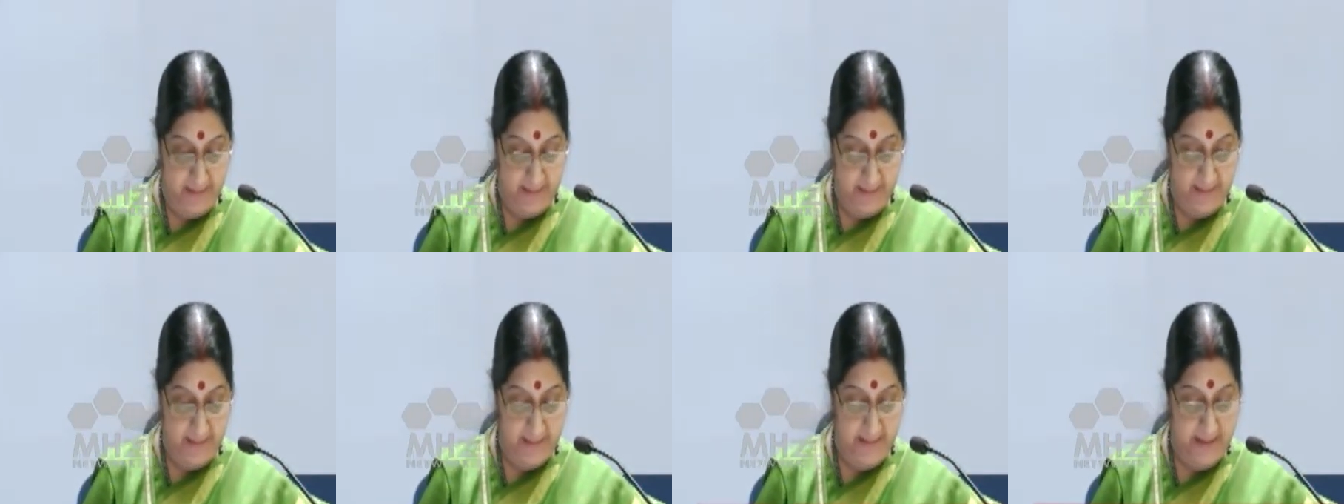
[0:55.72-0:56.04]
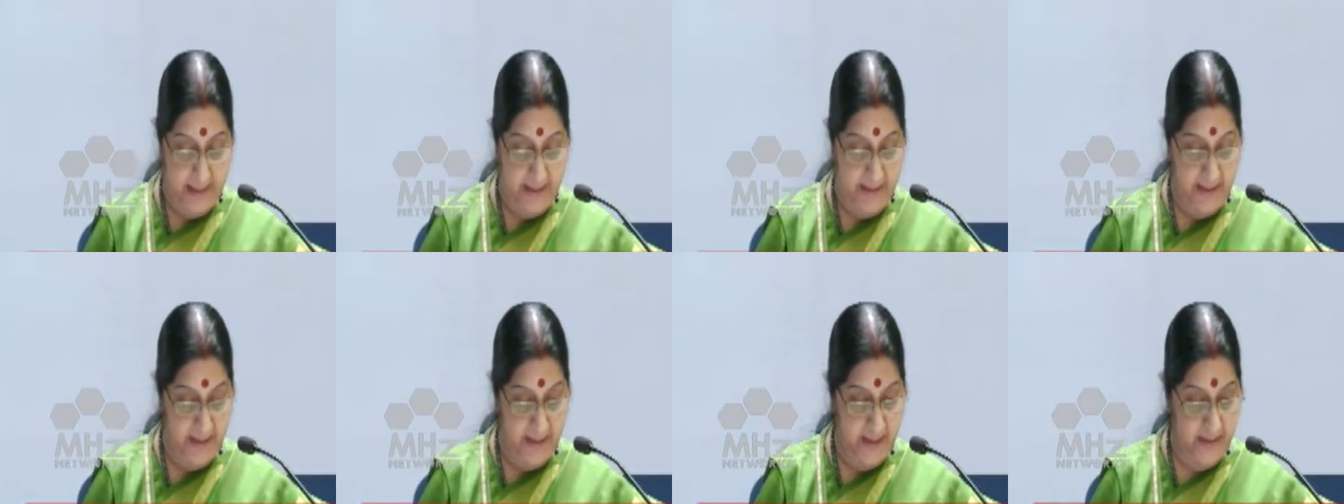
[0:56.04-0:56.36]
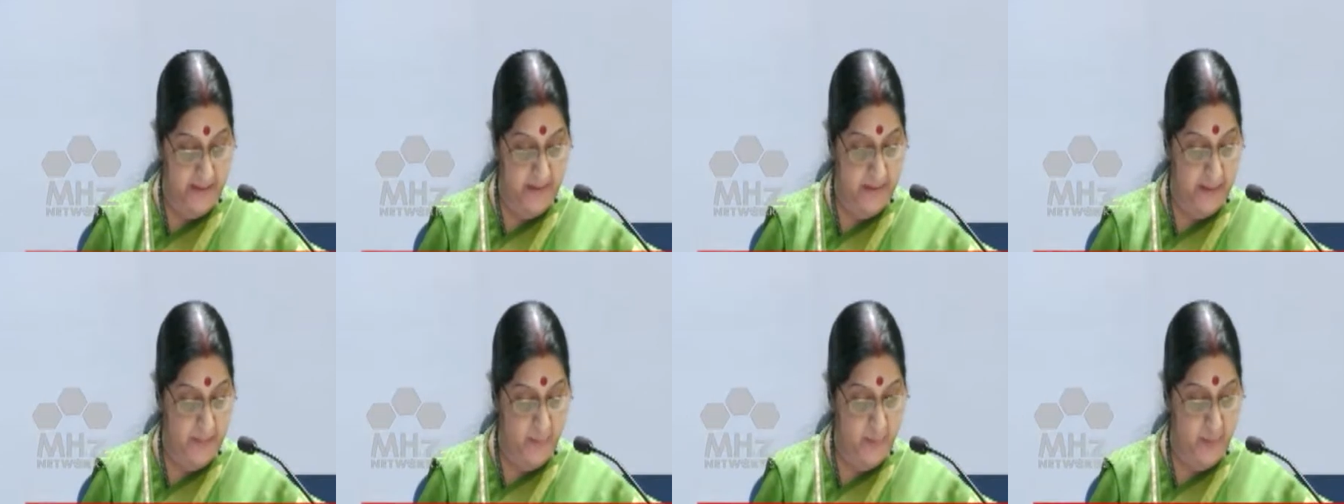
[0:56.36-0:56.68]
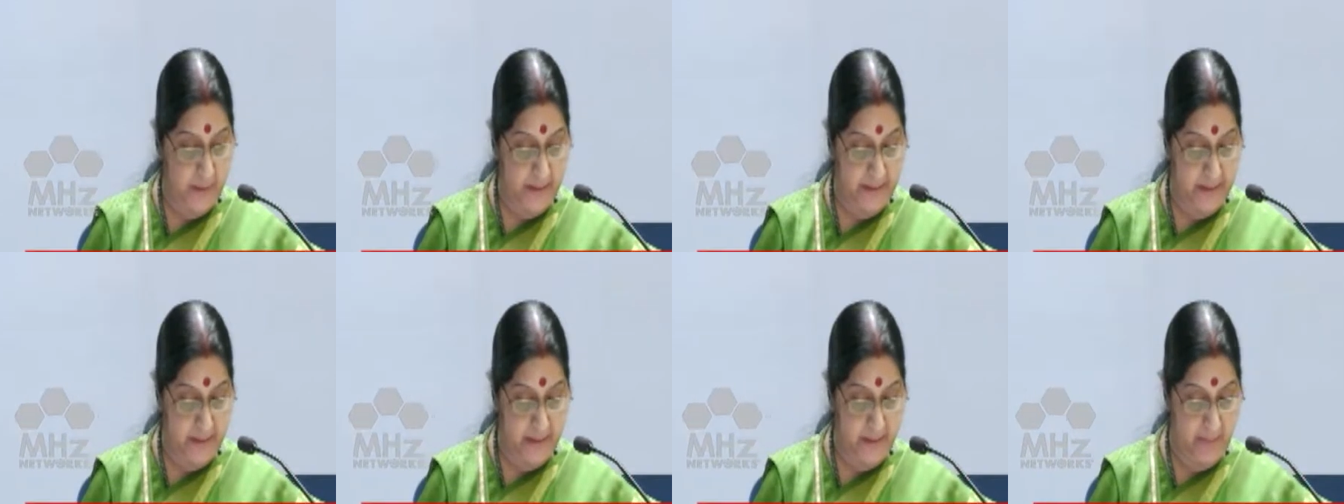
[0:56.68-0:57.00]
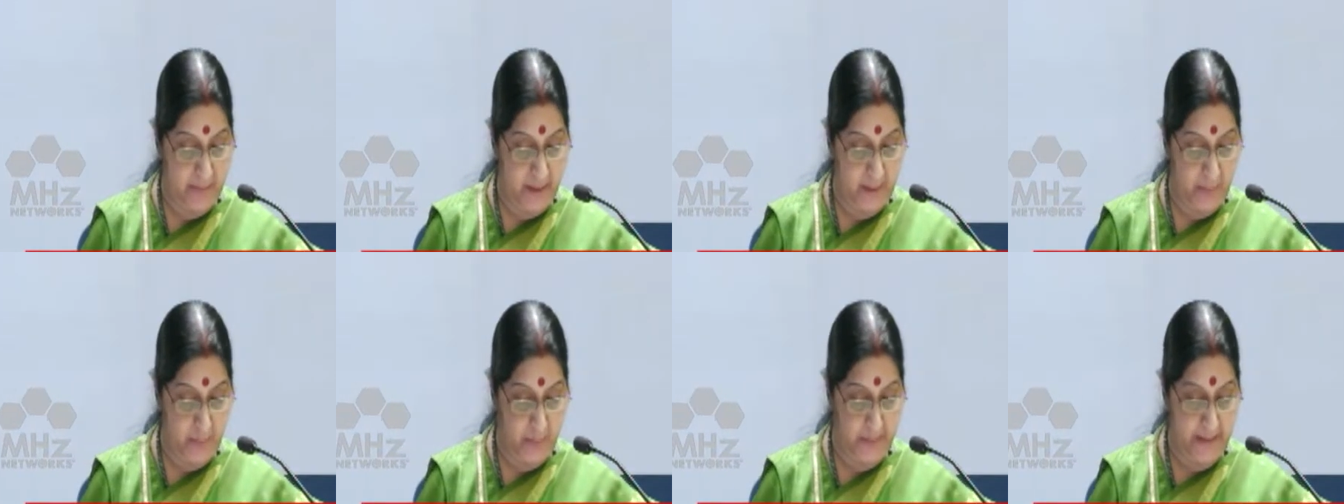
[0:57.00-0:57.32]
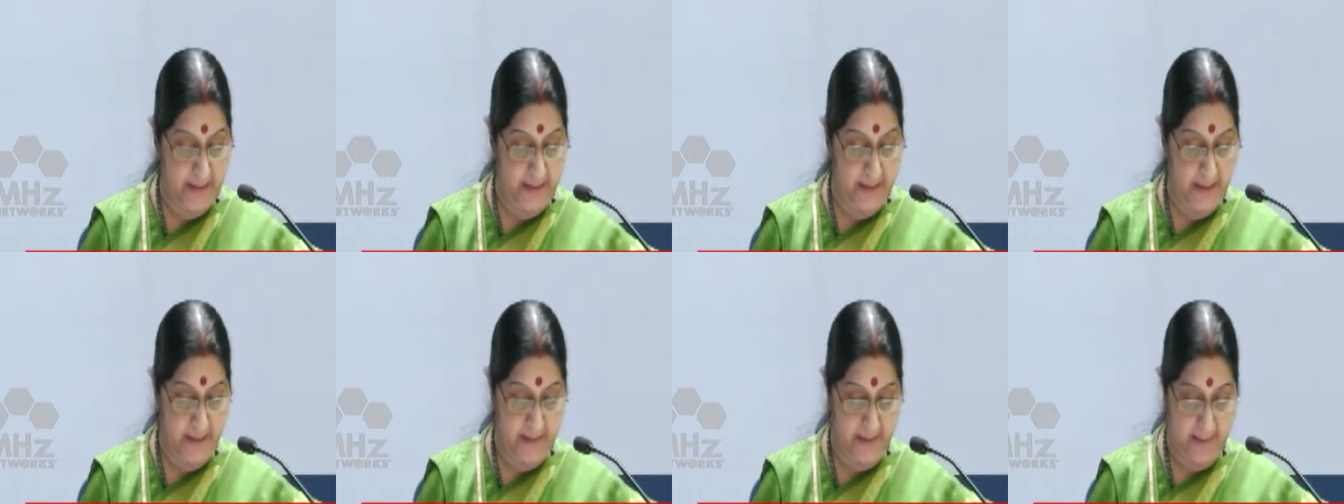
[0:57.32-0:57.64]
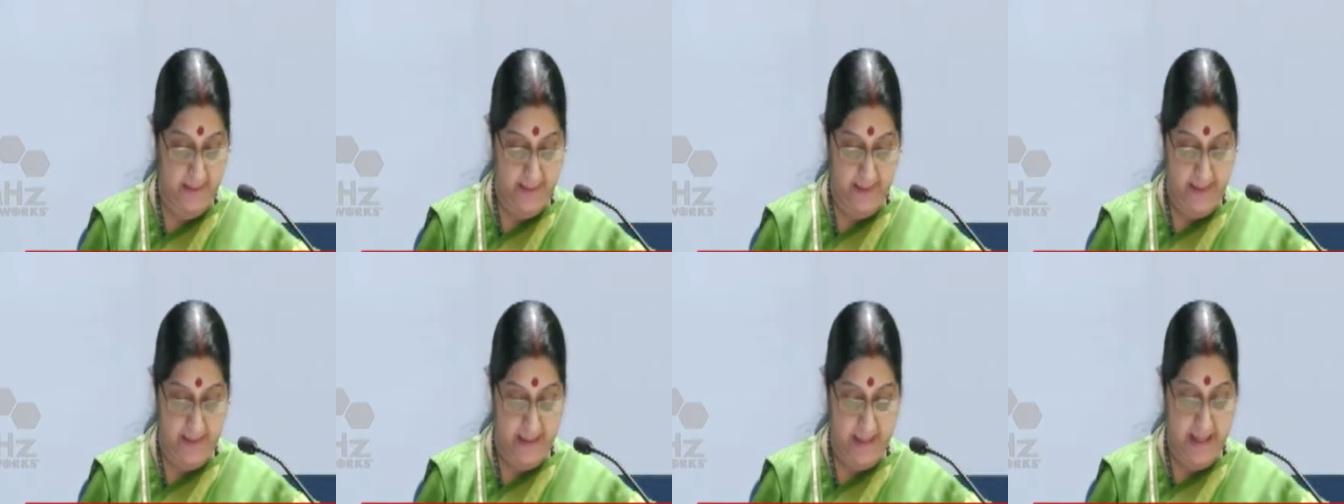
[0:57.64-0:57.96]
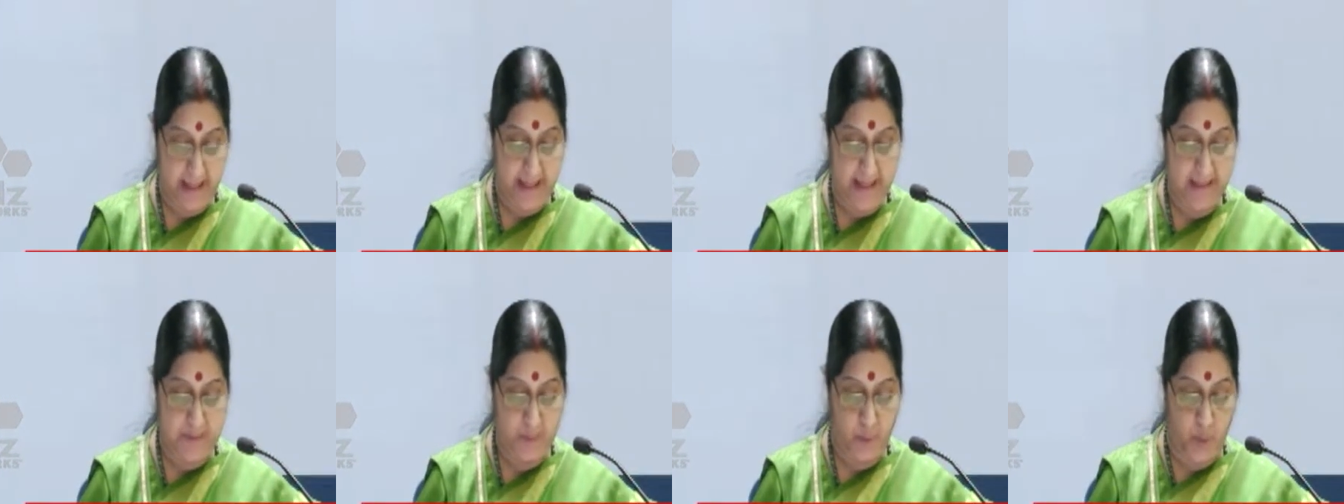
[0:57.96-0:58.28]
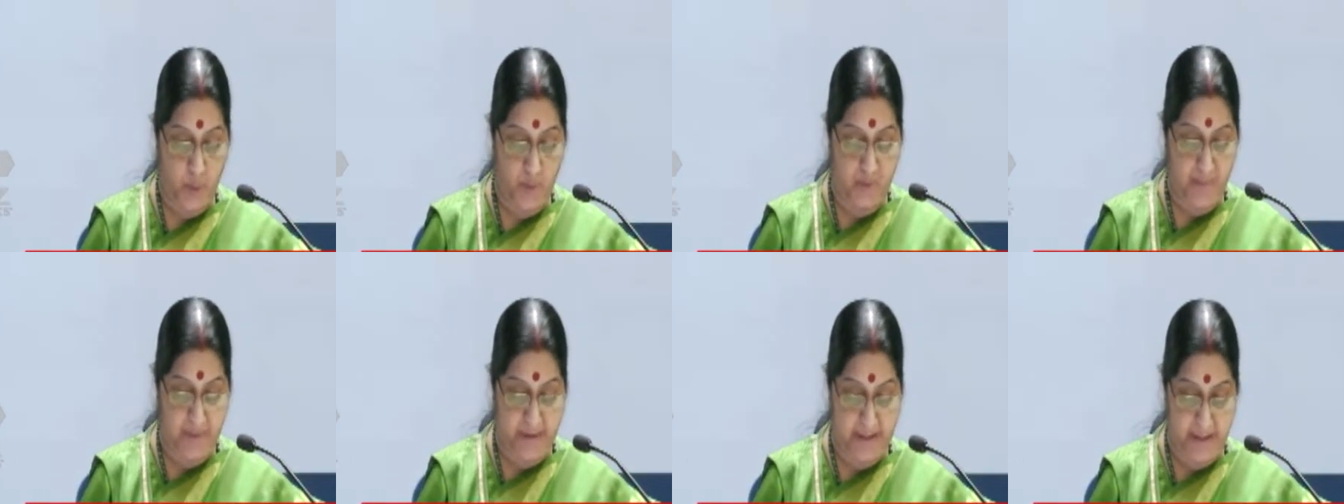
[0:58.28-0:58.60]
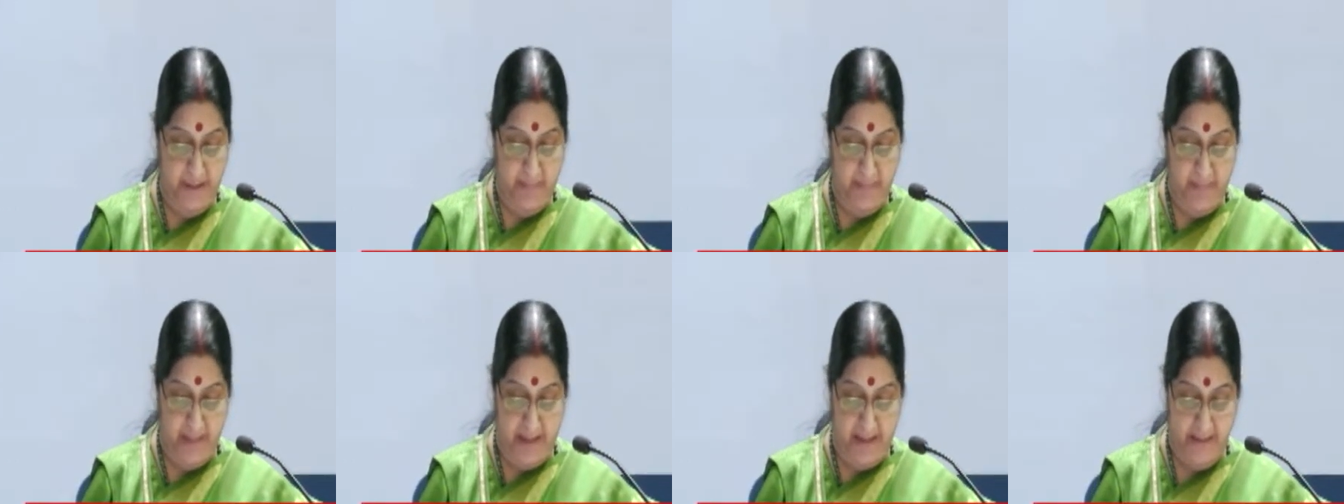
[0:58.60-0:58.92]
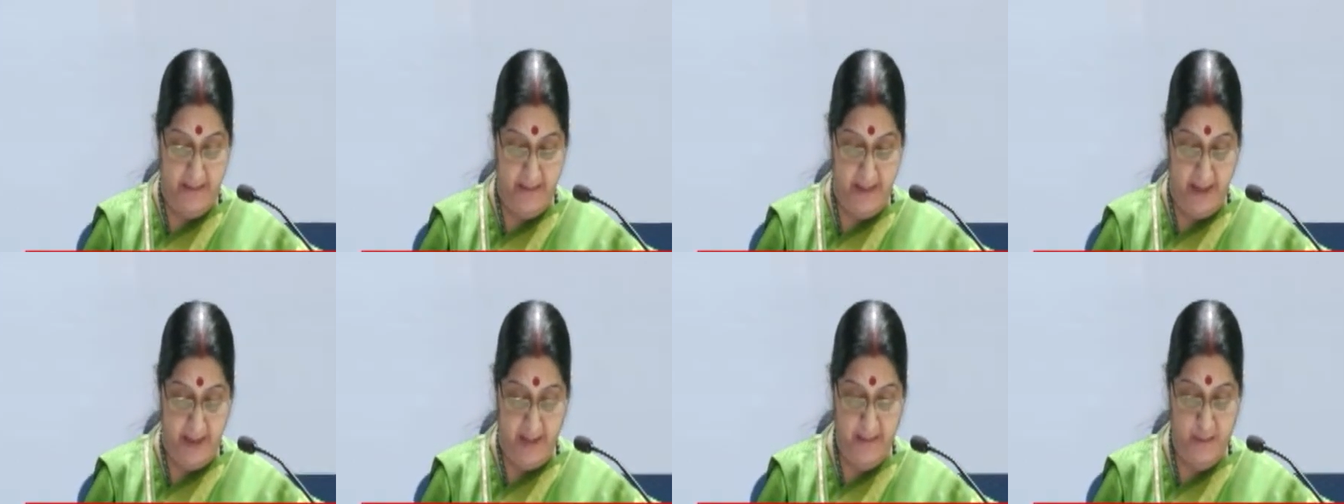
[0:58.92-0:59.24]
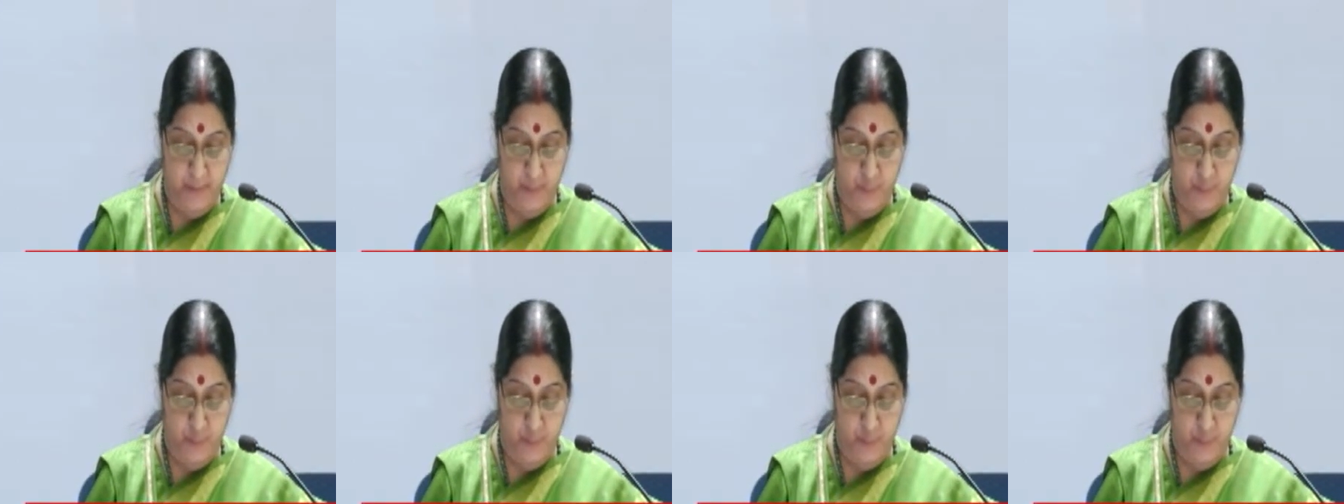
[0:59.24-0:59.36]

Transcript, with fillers: that the Indian community in Mongolia has already made a